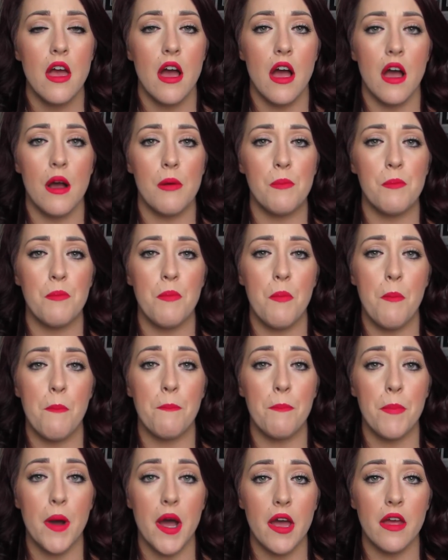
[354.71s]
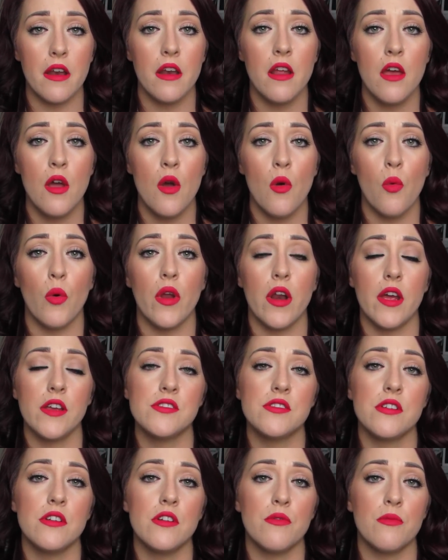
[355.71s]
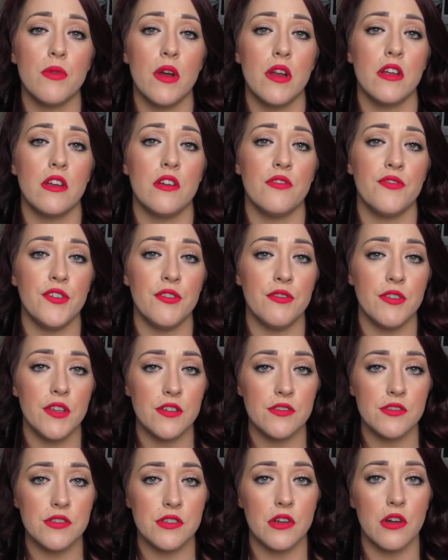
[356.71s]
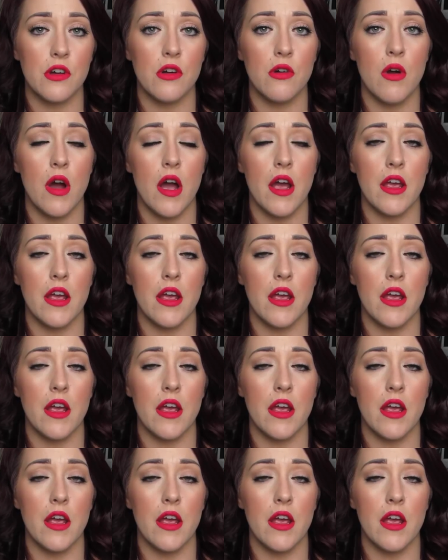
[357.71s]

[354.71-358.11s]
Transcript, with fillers: Um, but when I started running a few years ago,